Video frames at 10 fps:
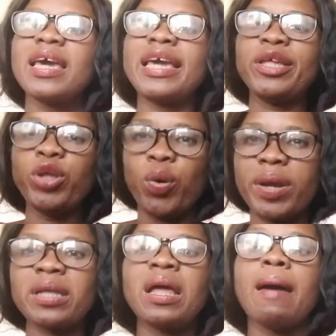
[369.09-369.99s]

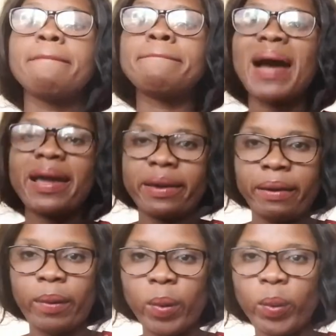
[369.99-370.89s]
ignoring my
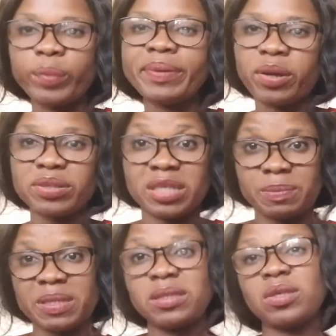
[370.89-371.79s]
call because this
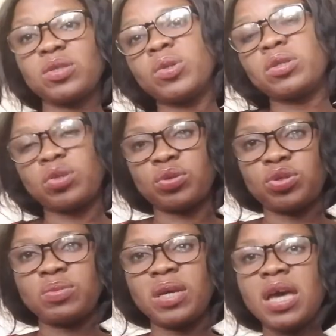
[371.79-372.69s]
person doesn't want to talk
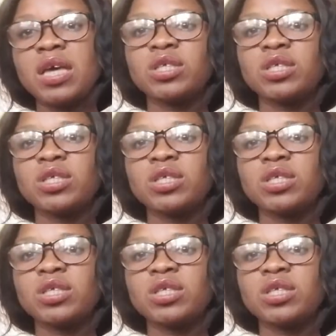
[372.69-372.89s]
to me.